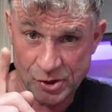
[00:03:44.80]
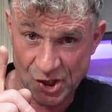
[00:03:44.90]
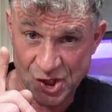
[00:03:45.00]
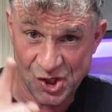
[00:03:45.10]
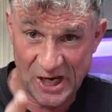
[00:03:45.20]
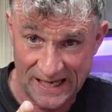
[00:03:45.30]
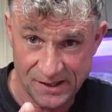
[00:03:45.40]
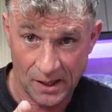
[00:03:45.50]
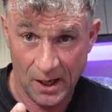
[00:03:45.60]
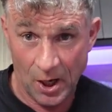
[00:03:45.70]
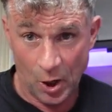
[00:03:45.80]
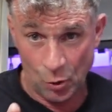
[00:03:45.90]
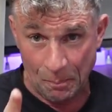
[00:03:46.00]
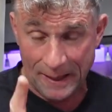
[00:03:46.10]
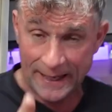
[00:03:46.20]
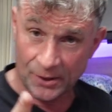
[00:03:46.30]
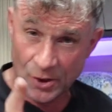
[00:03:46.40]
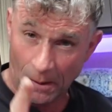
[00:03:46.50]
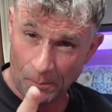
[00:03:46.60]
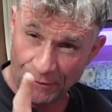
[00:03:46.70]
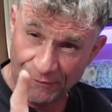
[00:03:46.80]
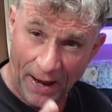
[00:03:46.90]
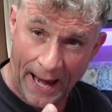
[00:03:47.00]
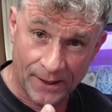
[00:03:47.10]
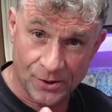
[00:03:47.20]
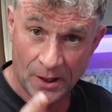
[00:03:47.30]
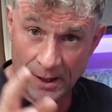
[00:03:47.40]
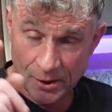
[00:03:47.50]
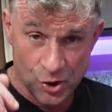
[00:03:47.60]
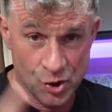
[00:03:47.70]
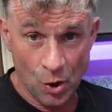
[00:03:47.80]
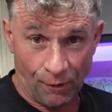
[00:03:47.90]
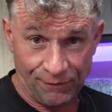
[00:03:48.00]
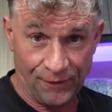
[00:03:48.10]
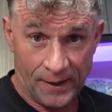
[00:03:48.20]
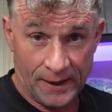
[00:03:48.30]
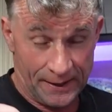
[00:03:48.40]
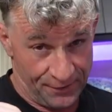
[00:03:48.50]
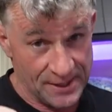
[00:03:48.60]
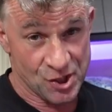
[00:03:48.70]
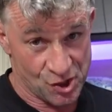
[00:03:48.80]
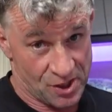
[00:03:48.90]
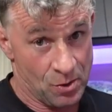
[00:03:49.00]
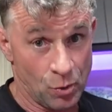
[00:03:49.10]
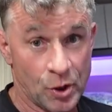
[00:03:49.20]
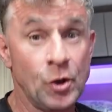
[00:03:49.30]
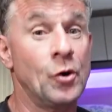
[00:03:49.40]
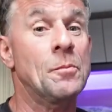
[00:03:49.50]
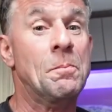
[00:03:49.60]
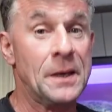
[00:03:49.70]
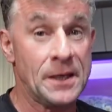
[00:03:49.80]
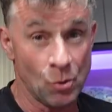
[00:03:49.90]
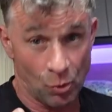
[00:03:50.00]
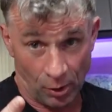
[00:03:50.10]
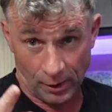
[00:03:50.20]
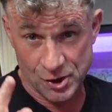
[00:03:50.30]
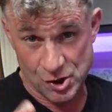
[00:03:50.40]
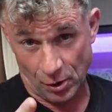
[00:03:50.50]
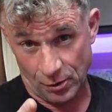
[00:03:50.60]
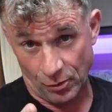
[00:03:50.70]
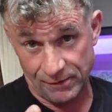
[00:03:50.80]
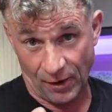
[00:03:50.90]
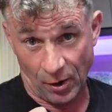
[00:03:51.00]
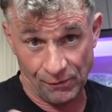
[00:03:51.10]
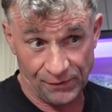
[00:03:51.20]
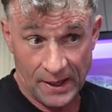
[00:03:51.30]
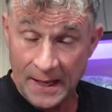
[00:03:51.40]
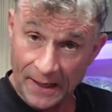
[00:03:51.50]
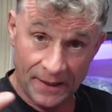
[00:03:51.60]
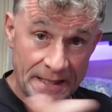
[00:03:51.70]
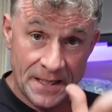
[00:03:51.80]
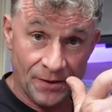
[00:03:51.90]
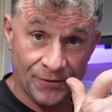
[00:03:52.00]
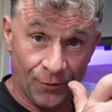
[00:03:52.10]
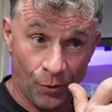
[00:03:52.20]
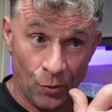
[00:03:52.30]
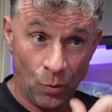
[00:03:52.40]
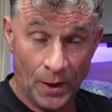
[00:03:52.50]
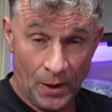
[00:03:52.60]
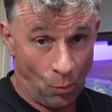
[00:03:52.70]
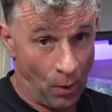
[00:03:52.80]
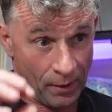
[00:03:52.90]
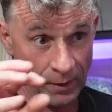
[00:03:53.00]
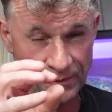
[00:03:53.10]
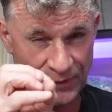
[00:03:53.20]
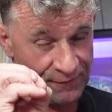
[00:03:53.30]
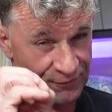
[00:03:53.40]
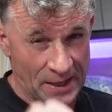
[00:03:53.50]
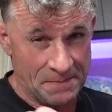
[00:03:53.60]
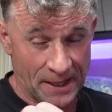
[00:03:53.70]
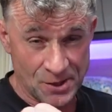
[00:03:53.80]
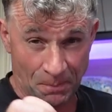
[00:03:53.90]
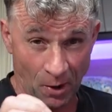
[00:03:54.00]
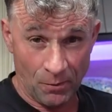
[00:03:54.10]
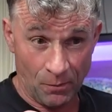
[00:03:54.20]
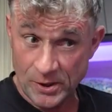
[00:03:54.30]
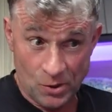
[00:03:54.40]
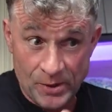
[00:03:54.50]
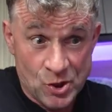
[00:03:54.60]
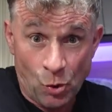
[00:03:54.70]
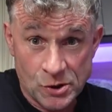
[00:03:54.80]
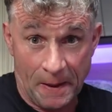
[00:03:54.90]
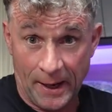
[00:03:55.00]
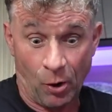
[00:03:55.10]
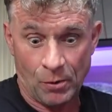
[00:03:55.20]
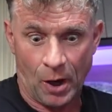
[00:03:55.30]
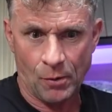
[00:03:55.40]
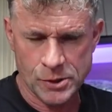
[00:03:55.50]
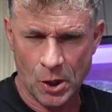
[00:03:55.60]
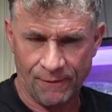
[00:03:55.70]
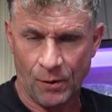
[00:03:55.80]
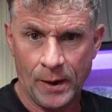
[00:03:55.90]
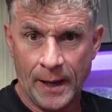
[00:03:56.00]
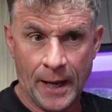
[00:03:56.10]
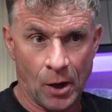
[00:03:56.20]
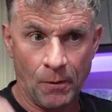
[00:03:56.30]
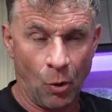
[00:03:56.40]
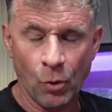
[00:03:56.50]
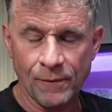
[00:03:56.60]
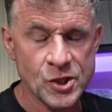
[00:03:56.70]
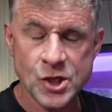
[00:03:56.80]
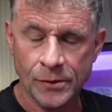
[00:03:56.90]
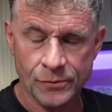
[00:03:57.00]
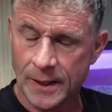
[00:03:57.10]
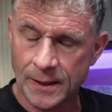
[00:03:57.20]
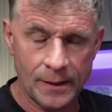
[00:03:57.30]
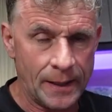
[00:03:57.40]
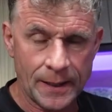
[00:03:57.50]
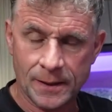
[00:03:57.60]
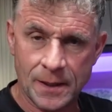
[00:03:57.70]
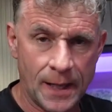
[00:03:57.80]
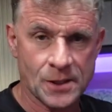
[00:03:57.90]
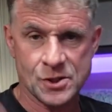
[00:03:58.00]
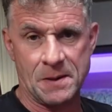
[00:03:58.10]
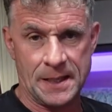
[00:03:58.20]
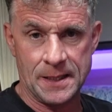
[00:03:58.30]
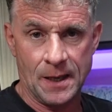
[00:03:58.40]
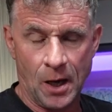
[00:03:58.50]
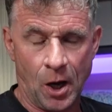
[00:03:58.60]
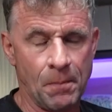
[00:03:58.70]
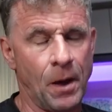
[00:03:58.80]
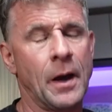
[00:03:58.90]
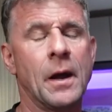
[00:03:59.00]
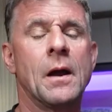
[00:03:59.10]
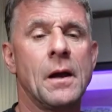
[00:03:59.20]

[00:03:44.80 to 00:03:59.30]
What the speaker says: to Sid, who picked up the fact, Joff, this still could be your solenoid valve leaking through, where if that flame gets broken, we talked about it, I was kind of, and all of a sudden it kicked me. I'm like,